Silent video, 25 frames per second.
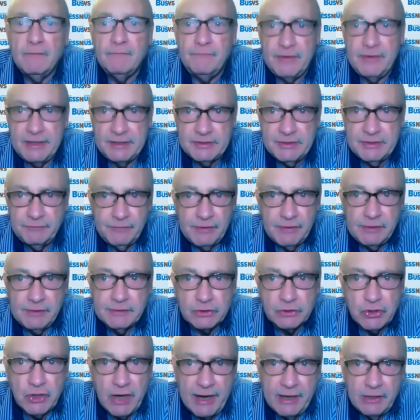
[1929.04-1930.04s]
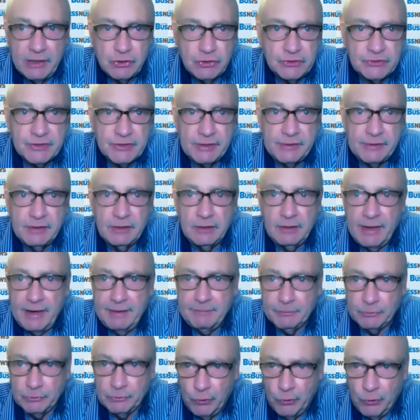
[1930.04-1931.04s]
vis-a-vis the changes in the
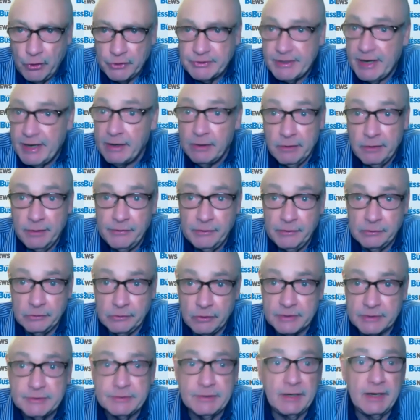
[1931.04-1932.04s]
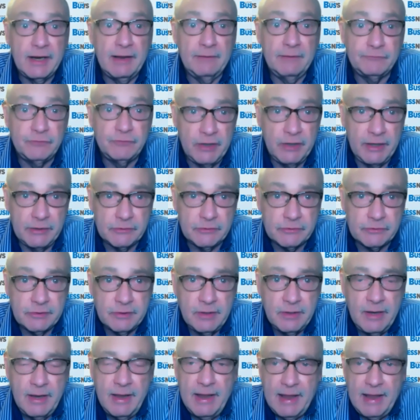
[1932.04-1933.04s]
labor laws and other laws that have changed
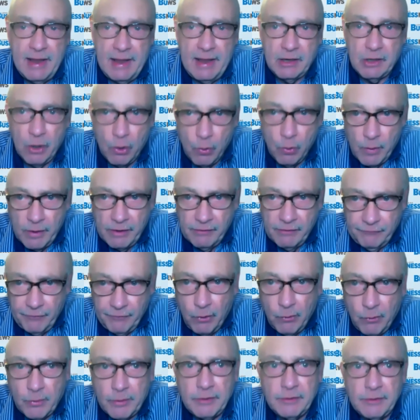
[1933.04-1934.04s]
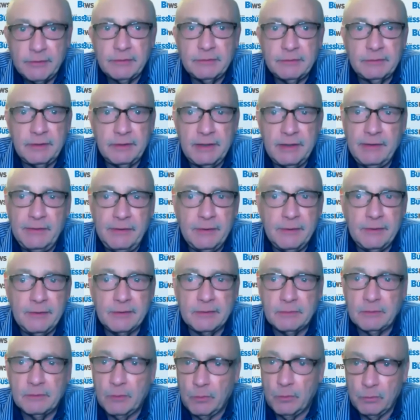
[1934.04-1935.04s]
going forward in
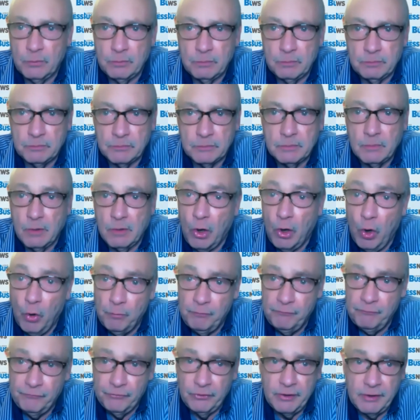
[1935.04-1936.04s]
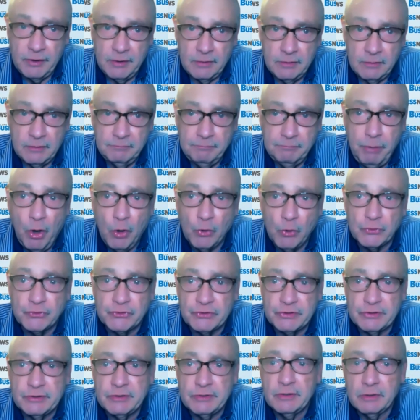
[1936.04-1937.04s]
the hopefully
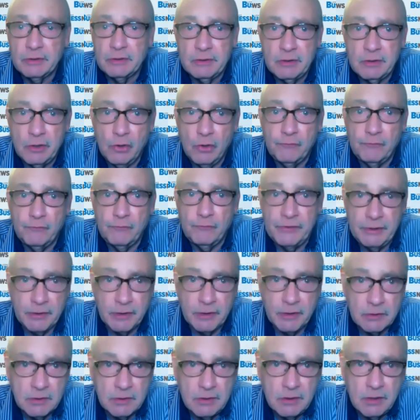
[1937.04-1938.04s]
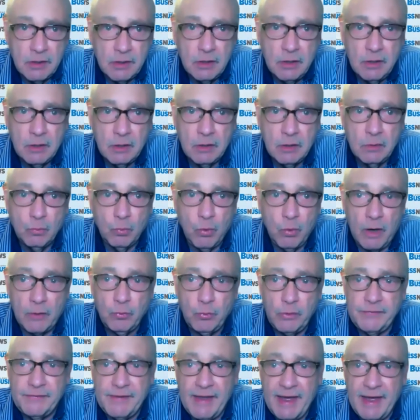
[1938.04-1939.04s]
post-COVID era,
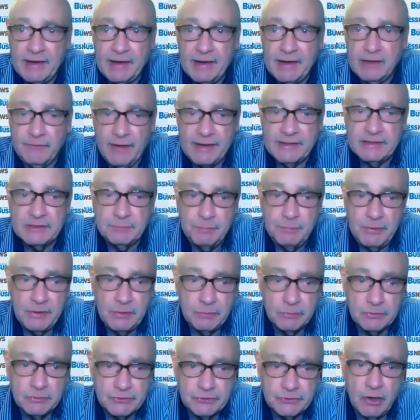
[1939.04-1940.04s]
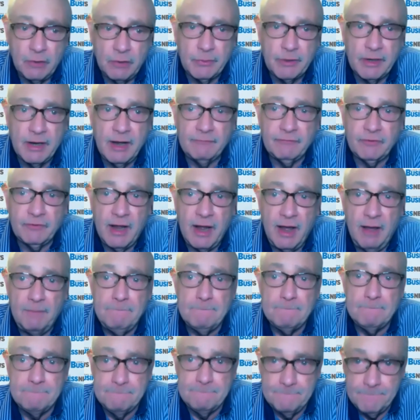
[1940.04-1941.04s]
what would that advice be? We'll start with
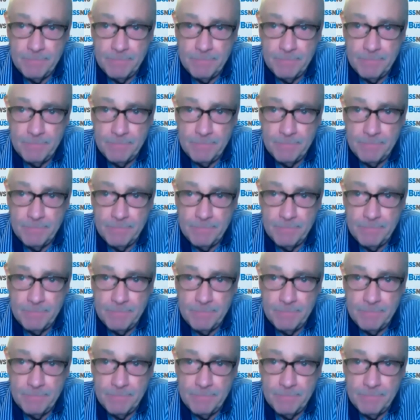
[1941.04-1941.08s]
Avrohom.